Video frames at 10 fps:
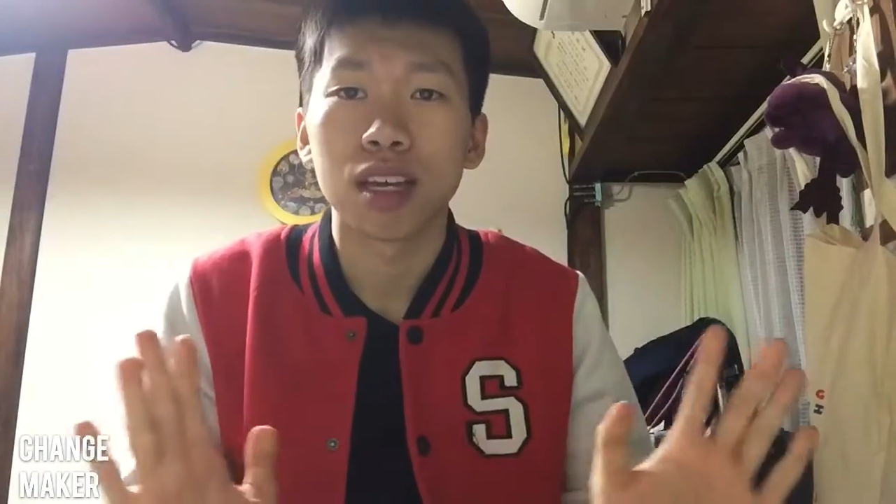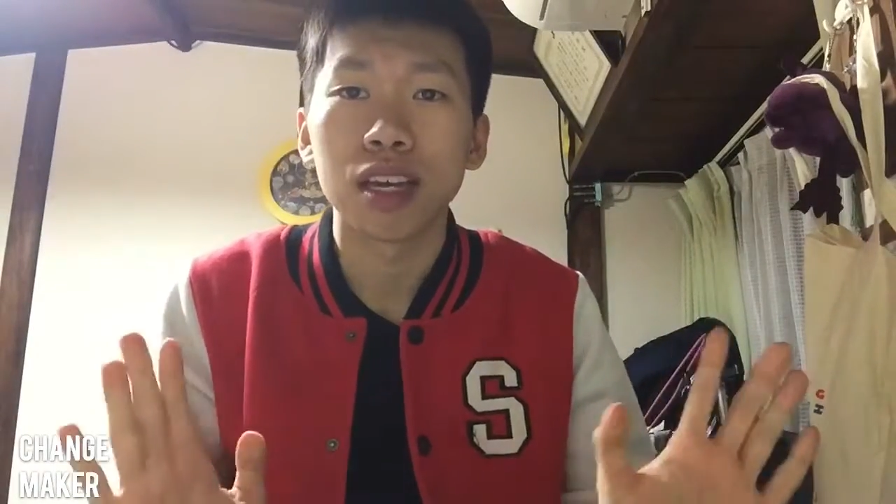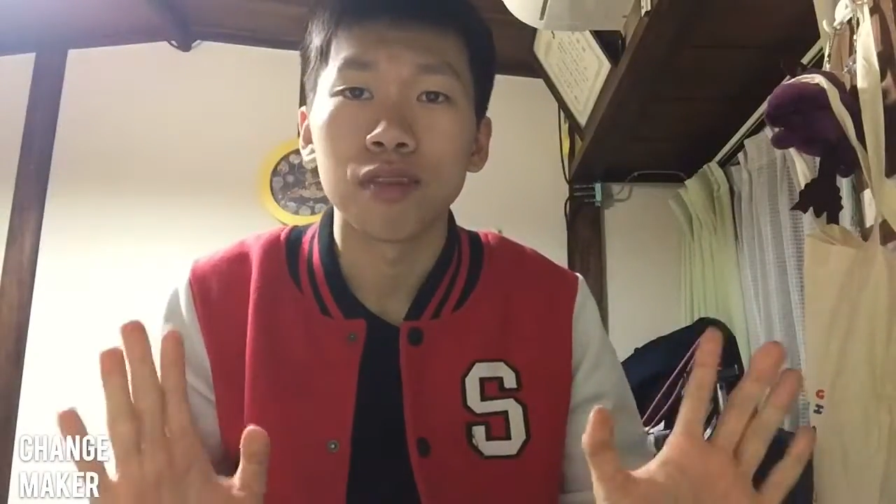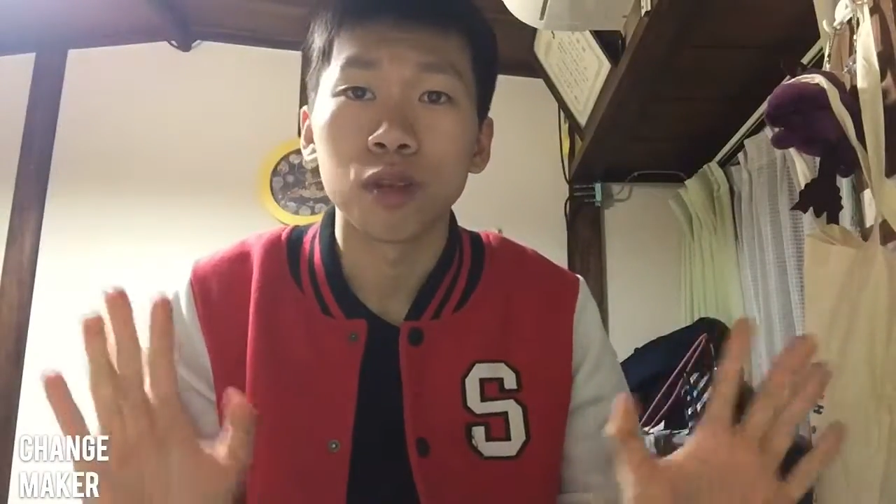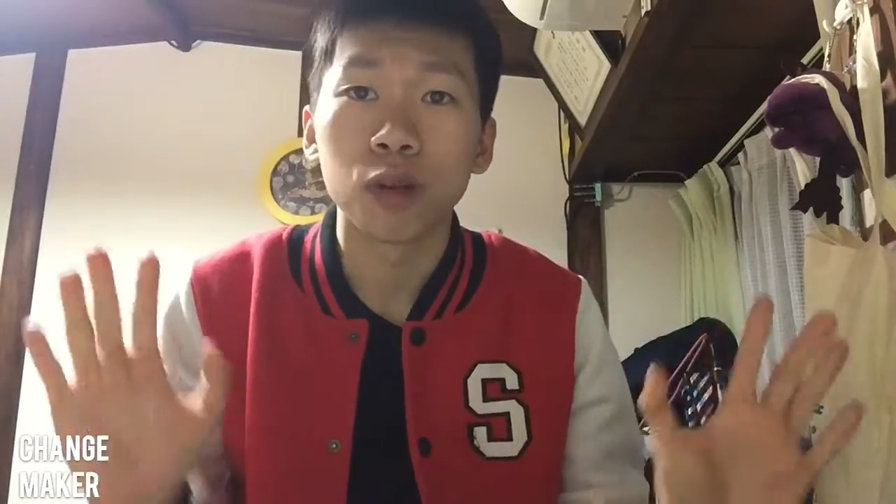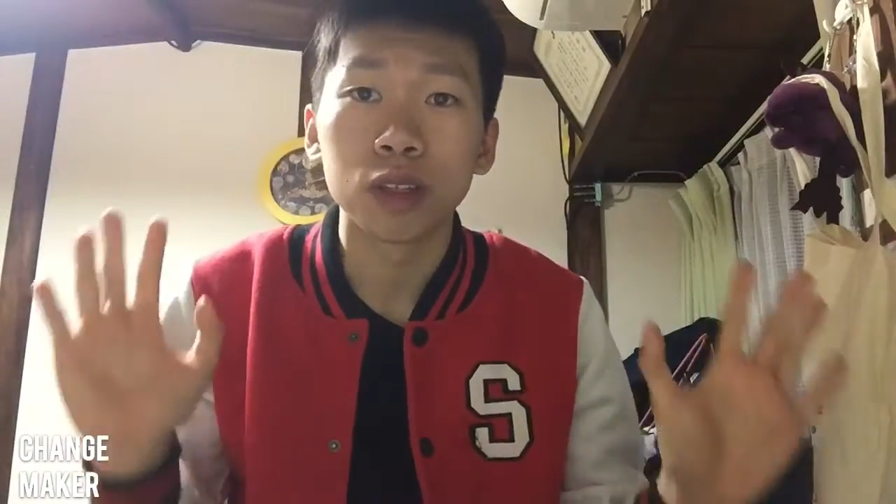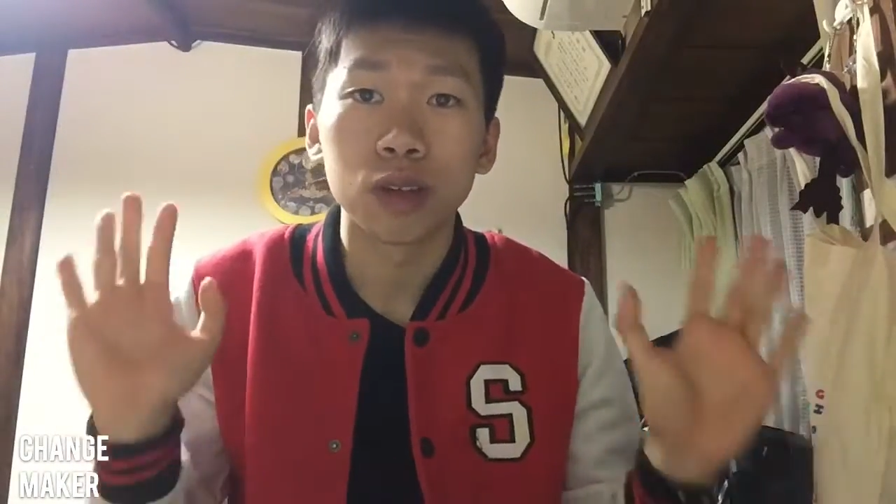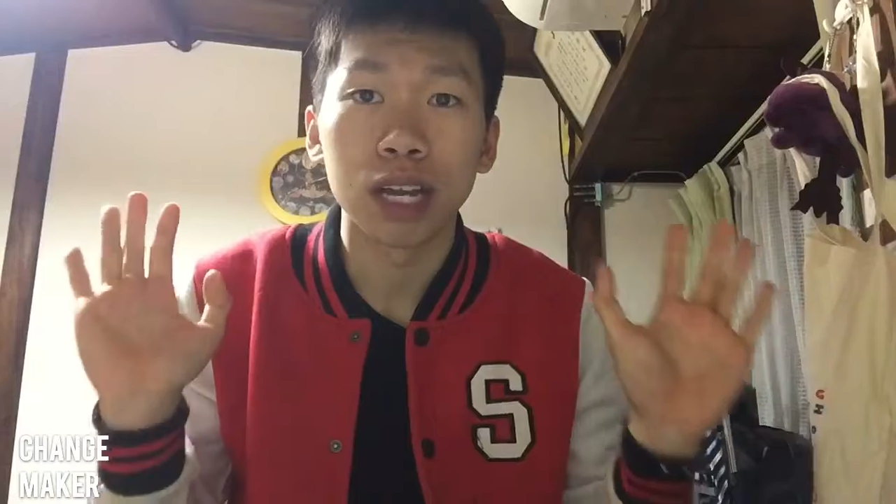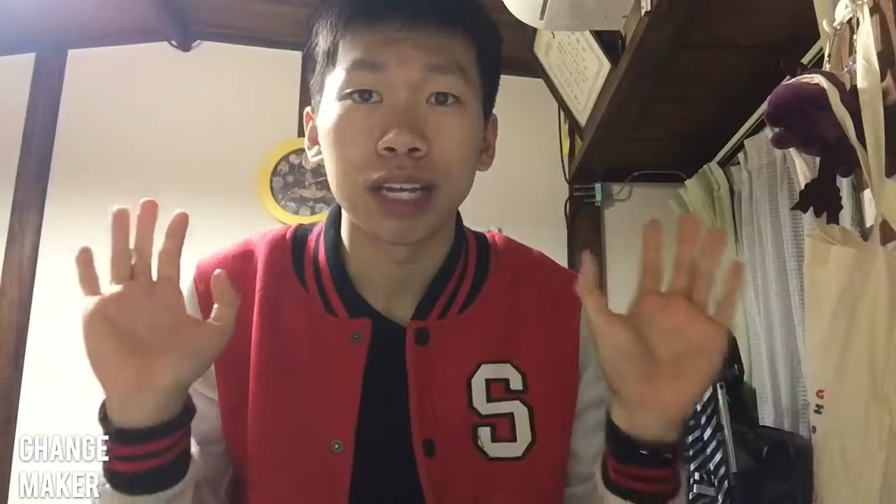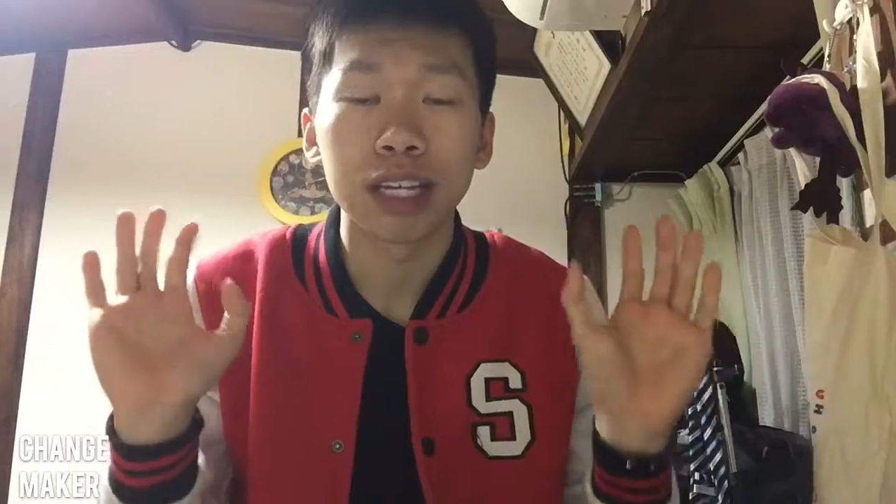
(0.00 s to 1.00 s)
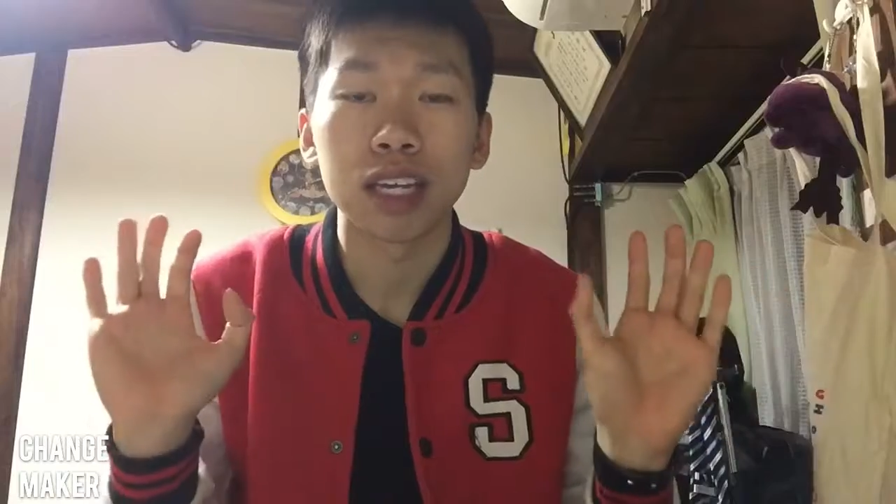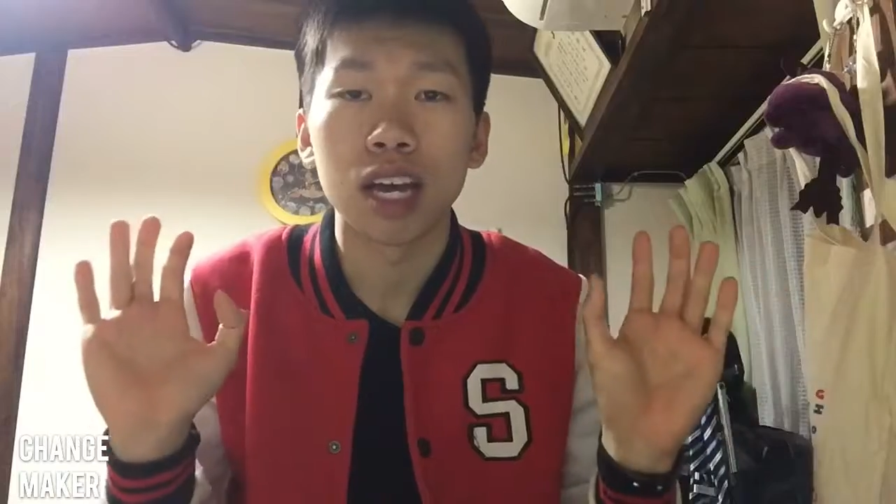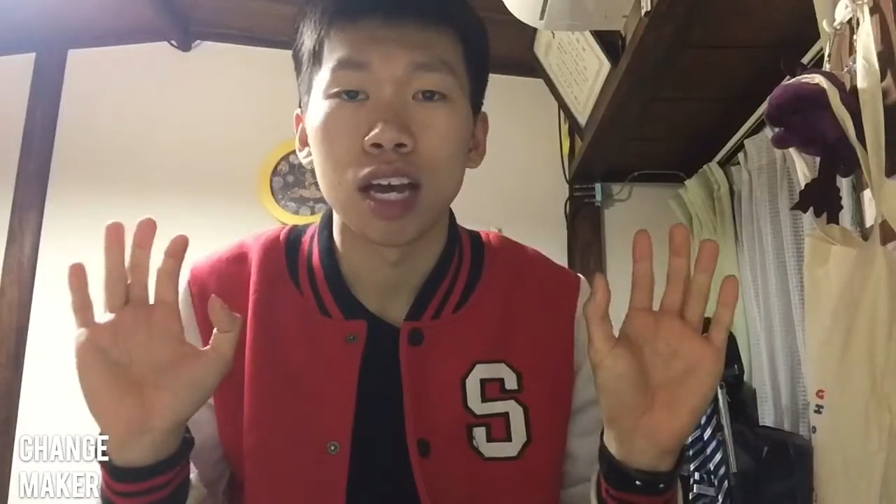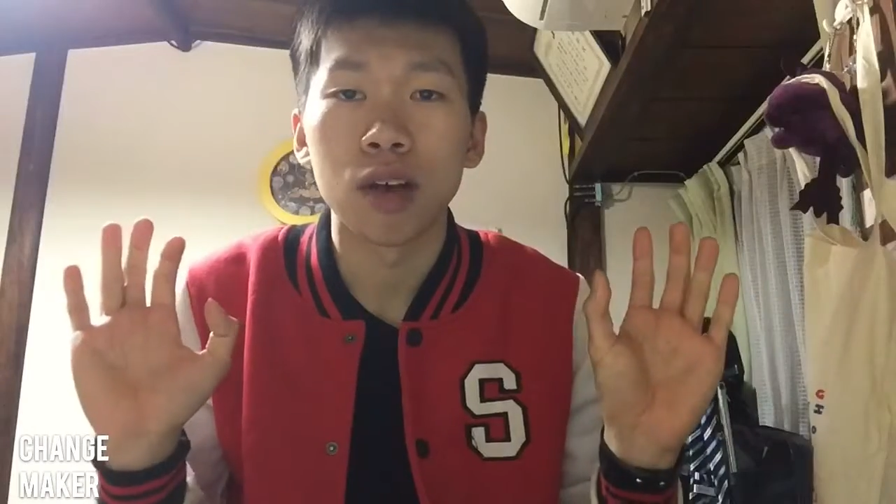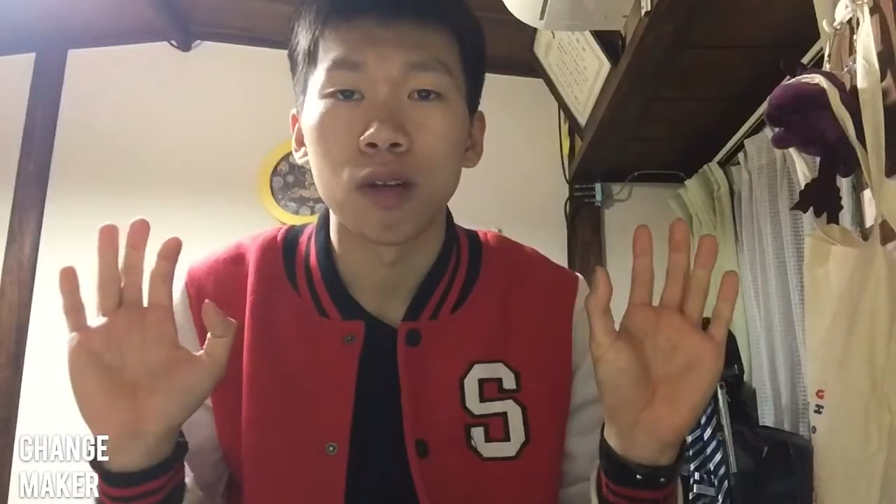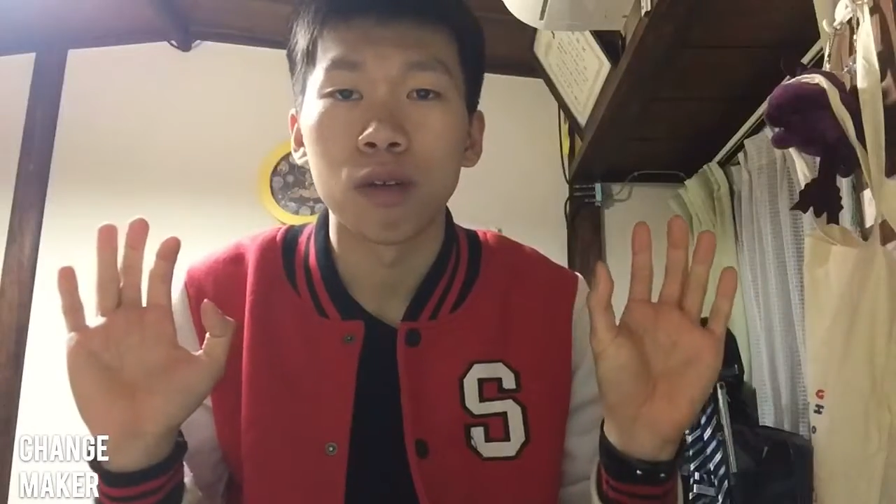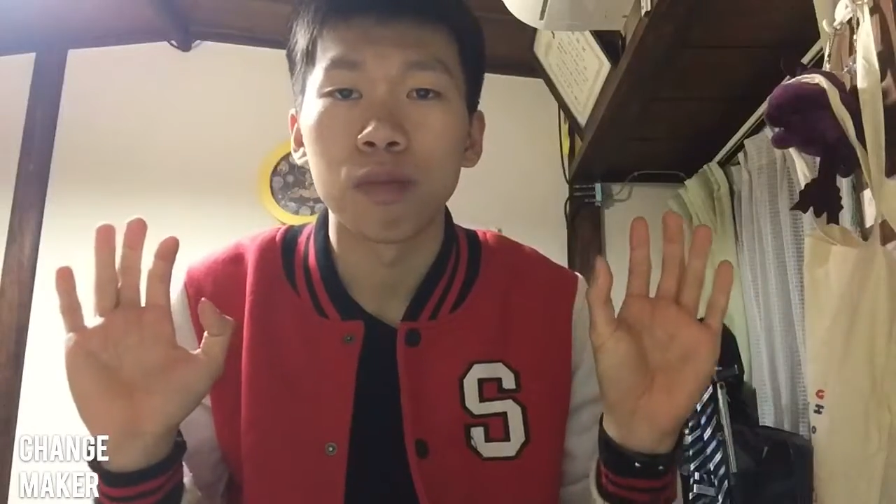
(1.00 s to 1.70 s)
if you want to like uh,